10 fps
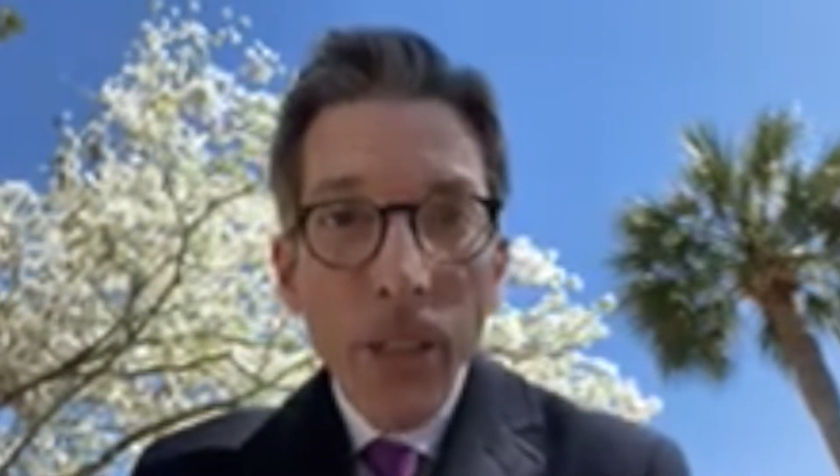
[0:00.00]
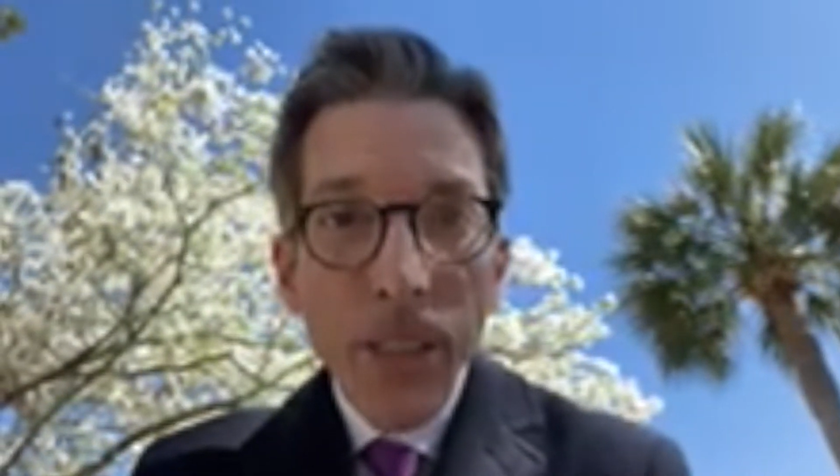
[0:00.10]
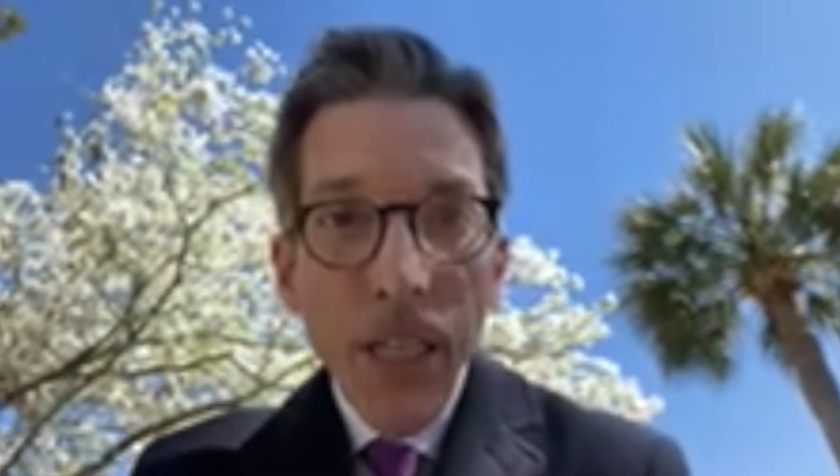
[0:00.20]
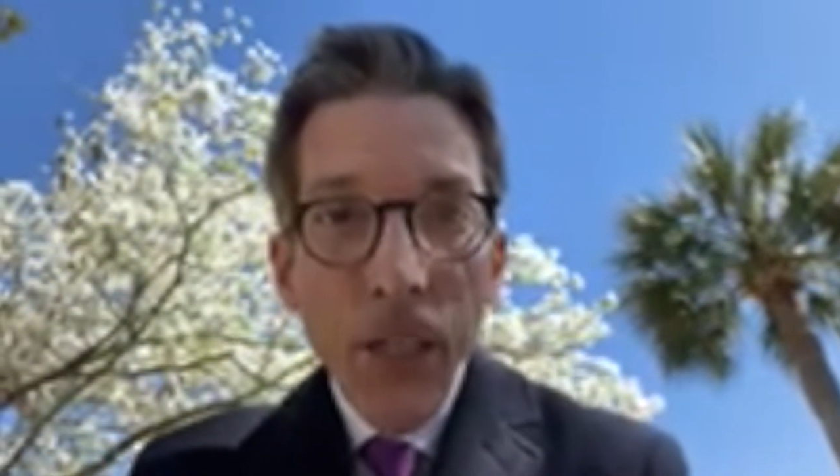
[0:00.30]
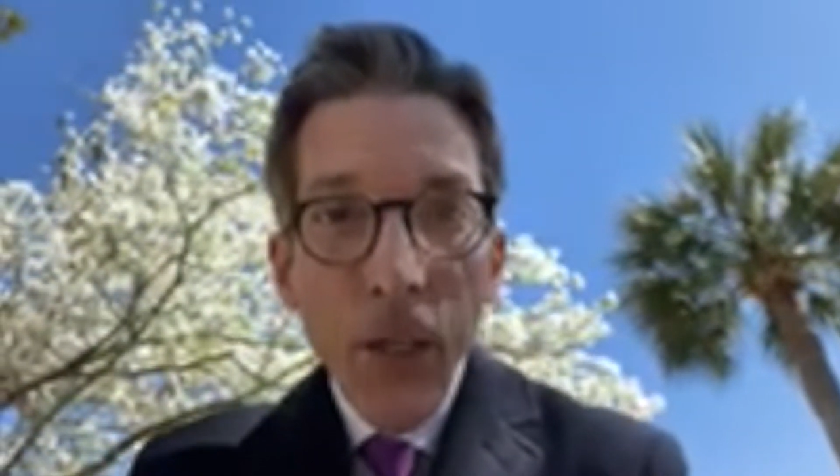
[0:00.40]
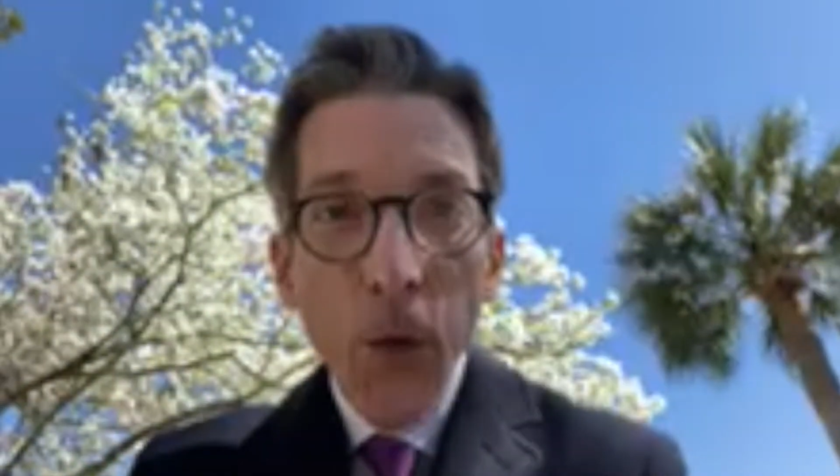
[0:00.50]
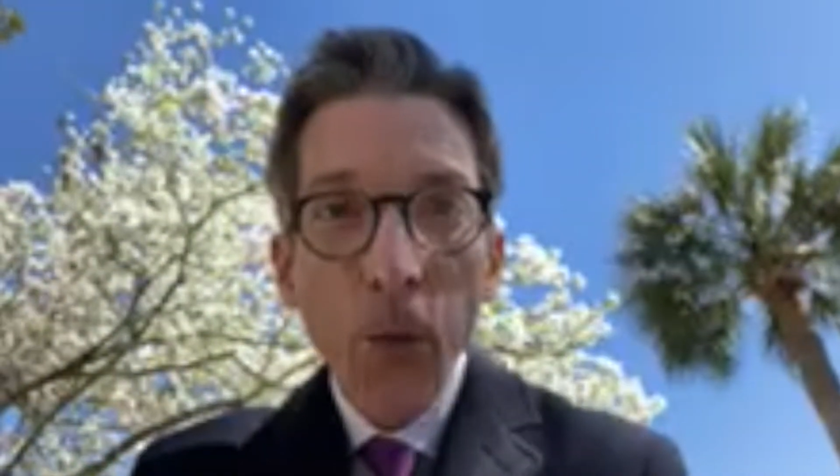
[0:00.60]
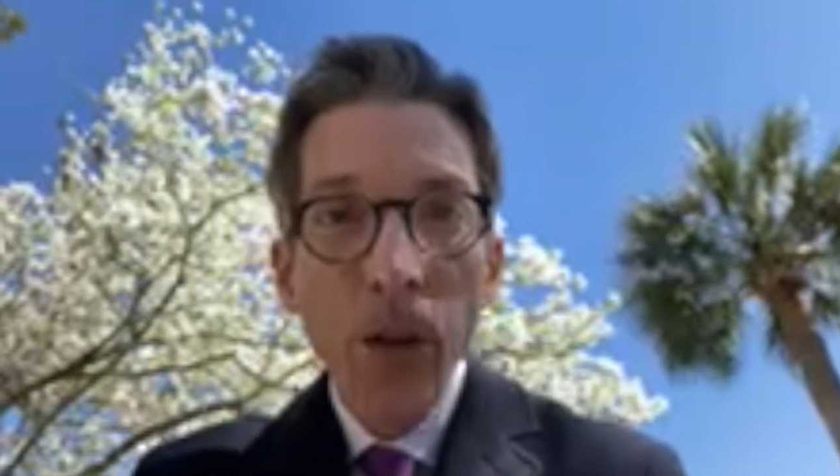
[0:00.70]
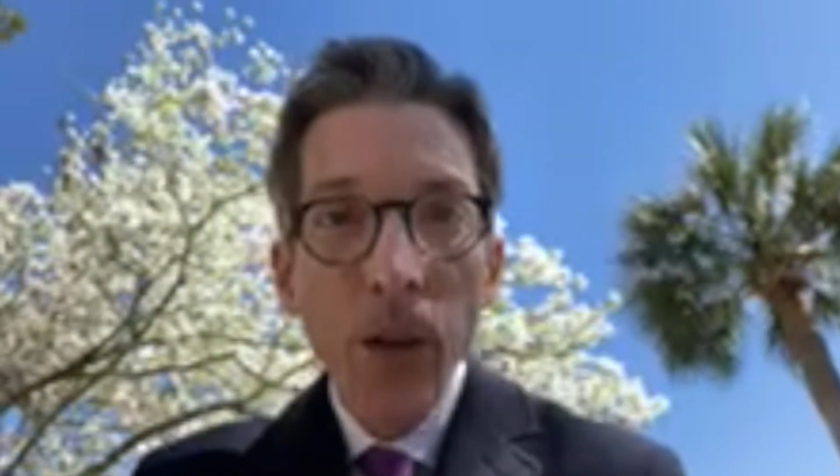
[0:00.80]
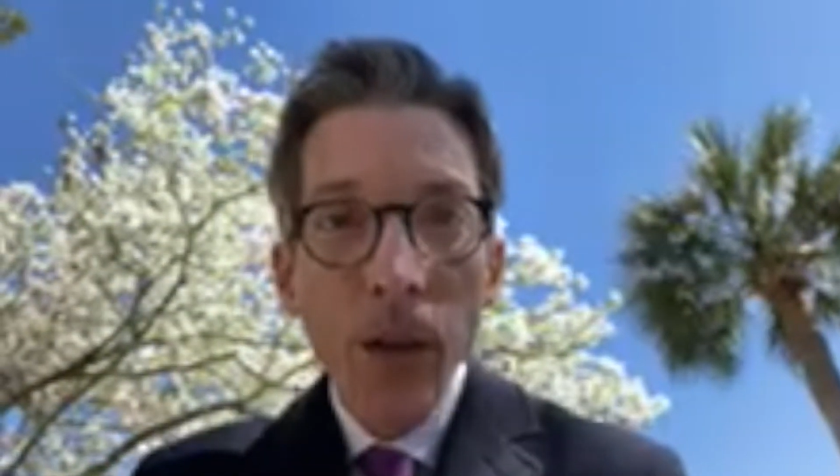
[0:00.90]
to send
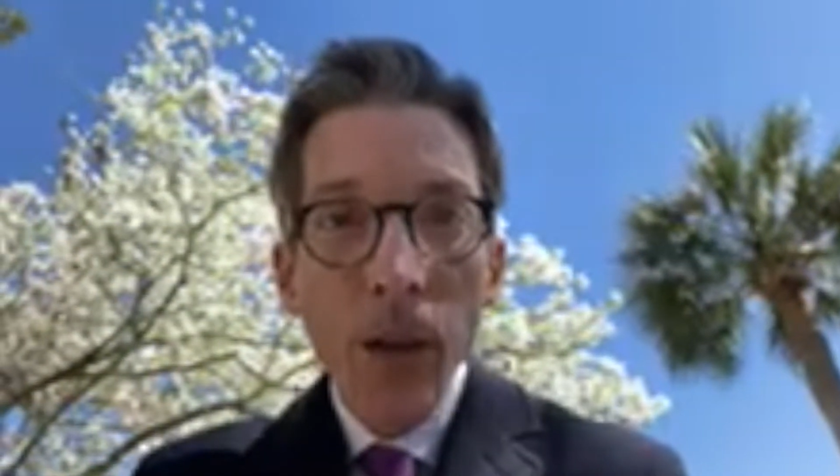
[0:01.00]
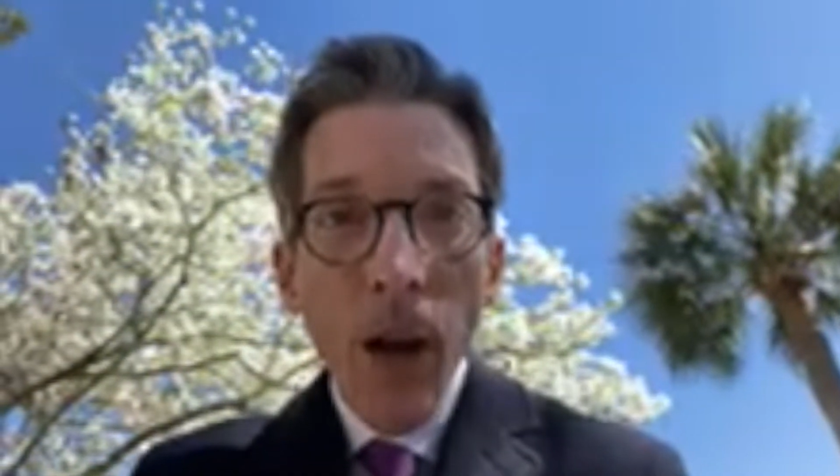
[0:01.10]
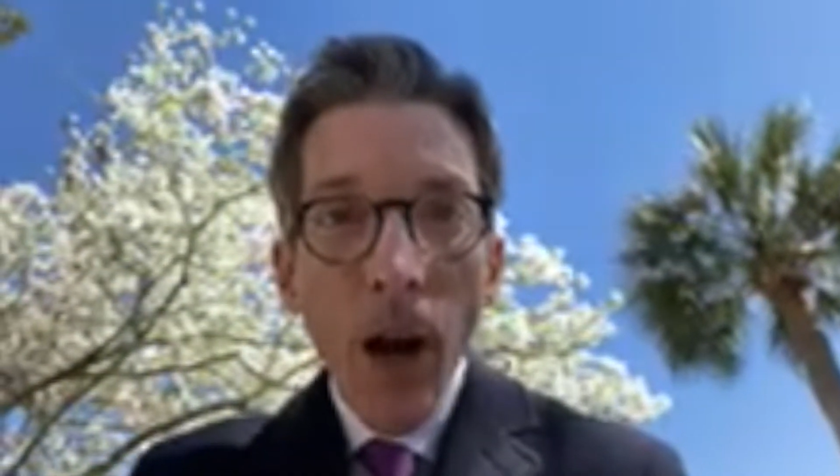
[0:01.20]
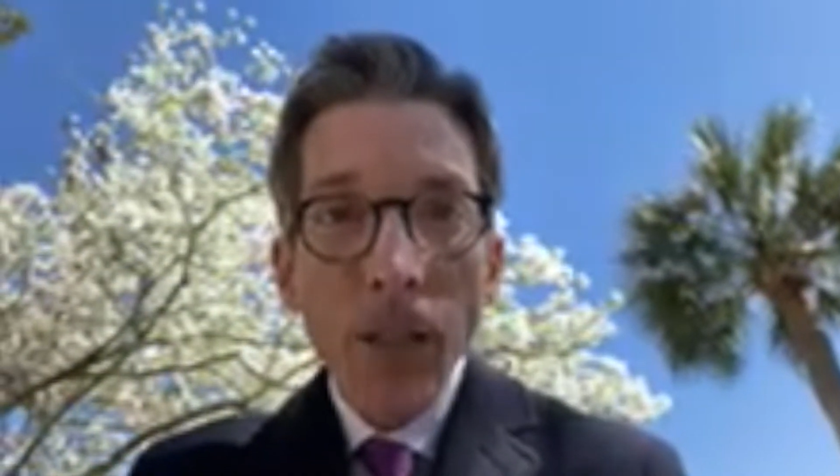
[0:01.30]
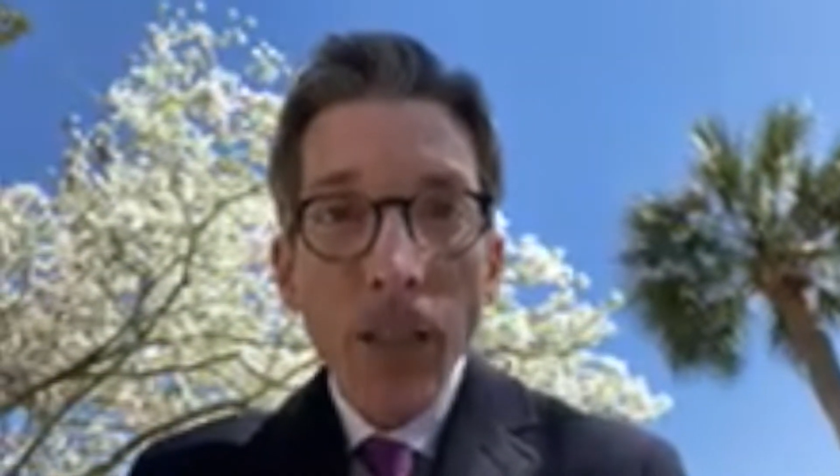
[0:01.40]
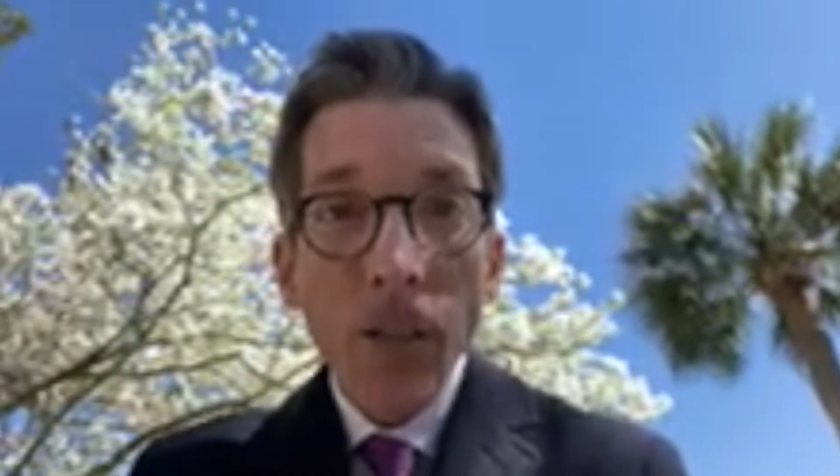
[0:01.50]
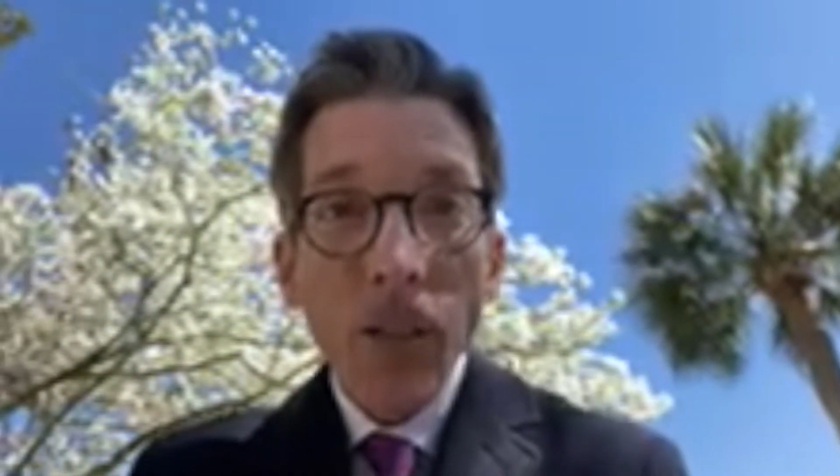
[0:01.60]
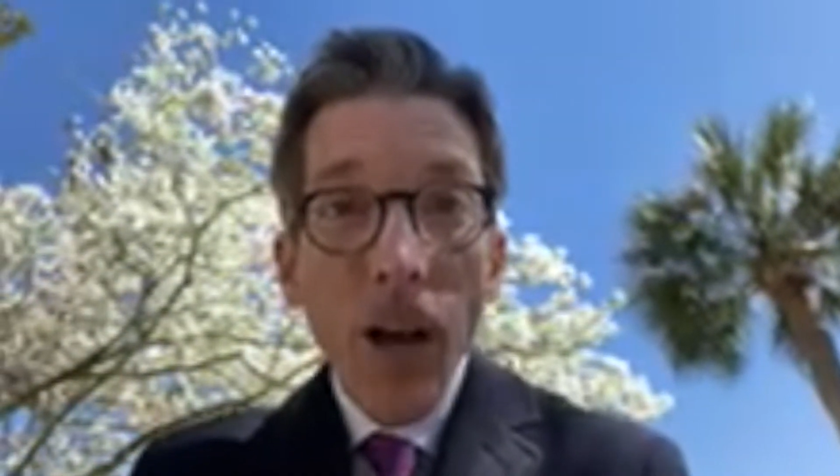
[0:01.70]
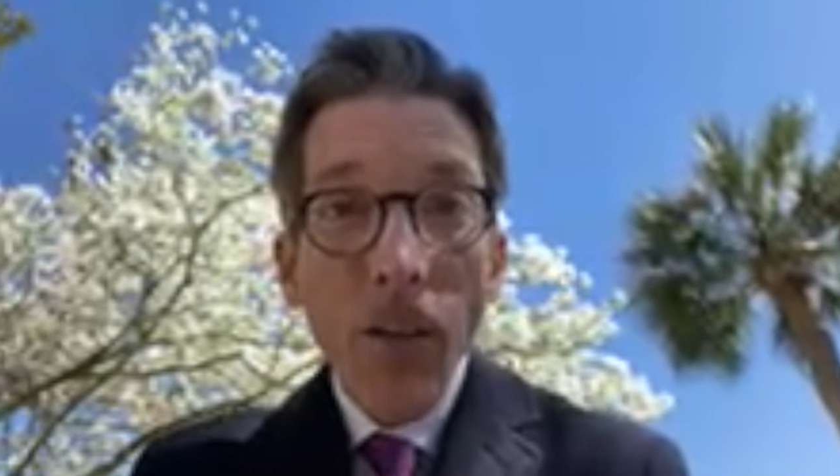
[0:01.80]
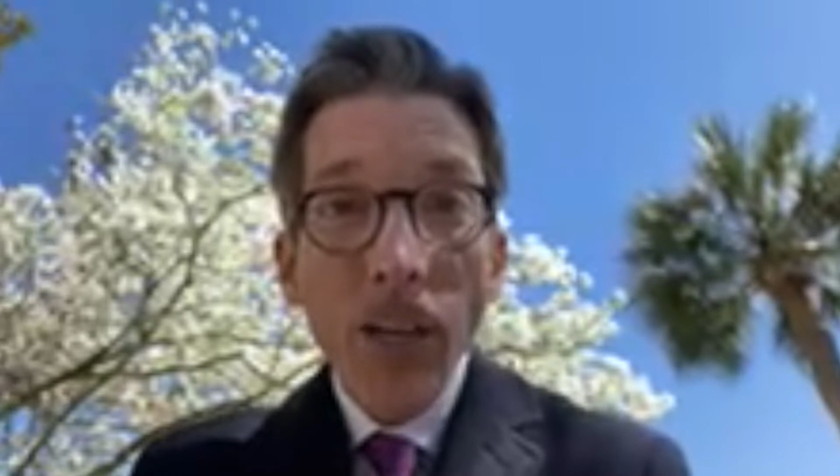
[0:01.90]
you a little
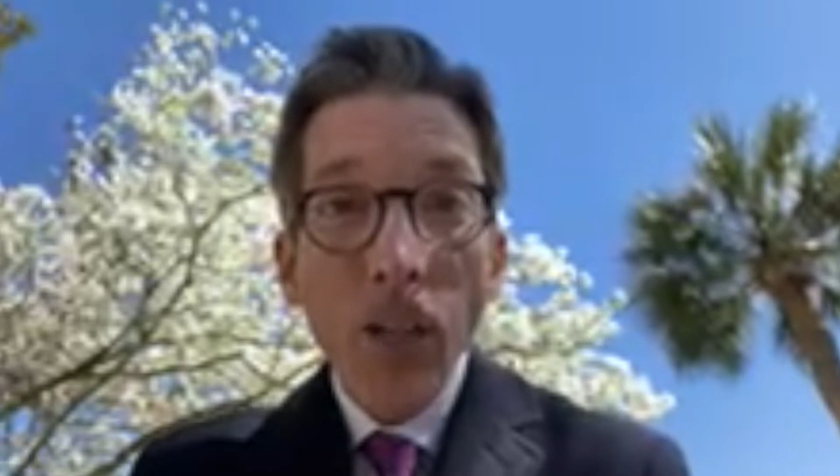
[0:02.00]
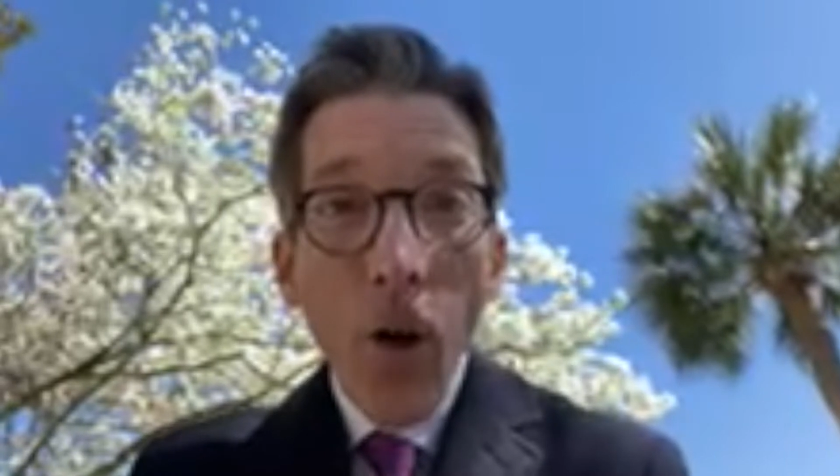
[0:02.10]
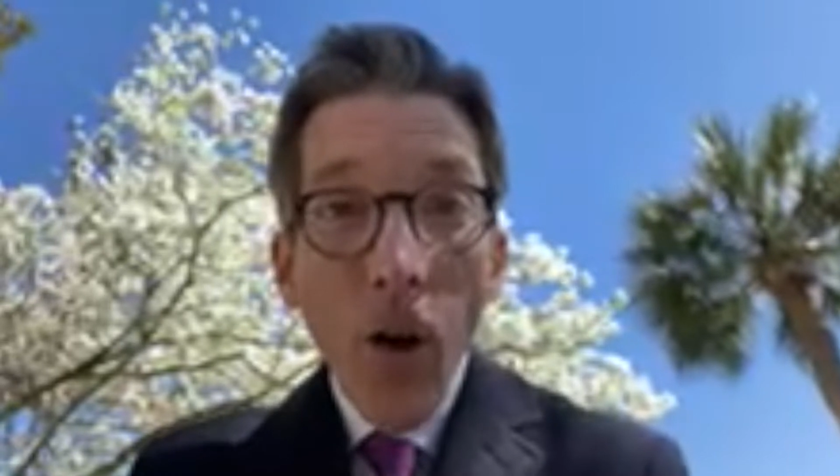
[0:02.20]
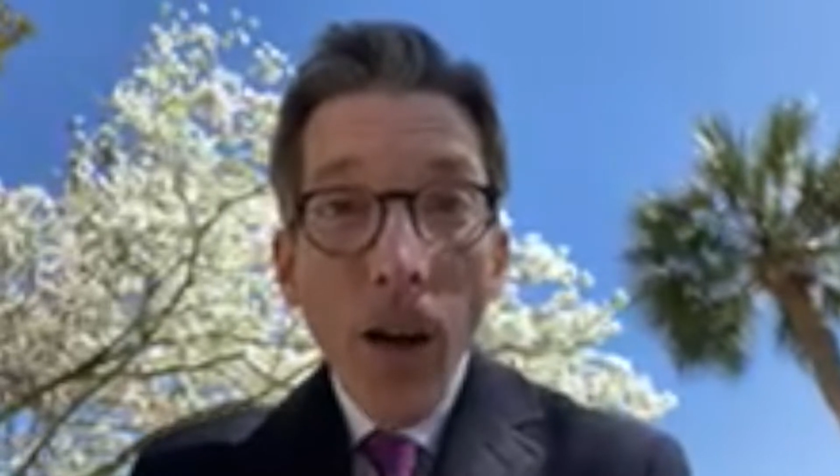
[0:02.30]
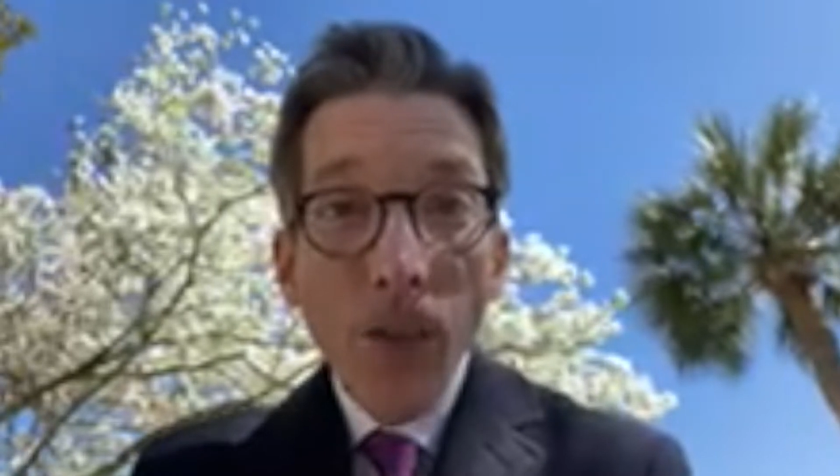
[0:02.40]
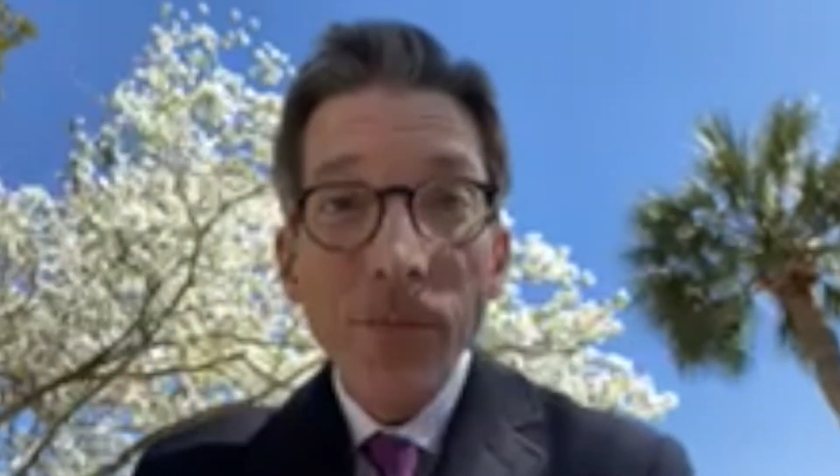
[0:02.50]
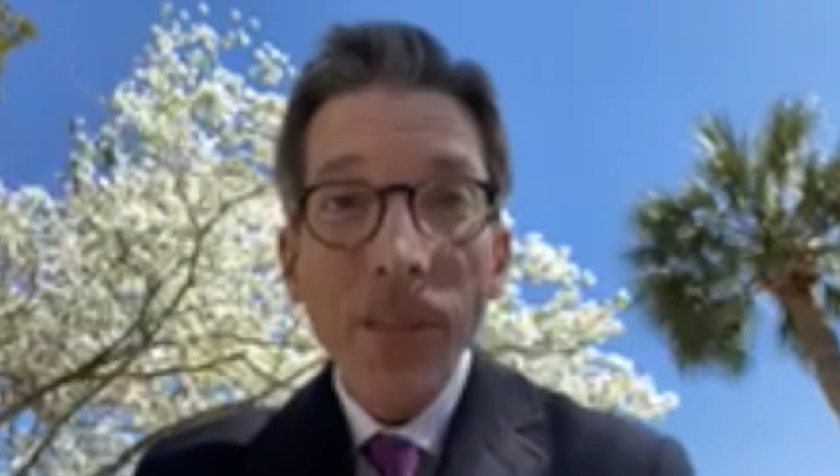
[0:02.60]
love and aloha.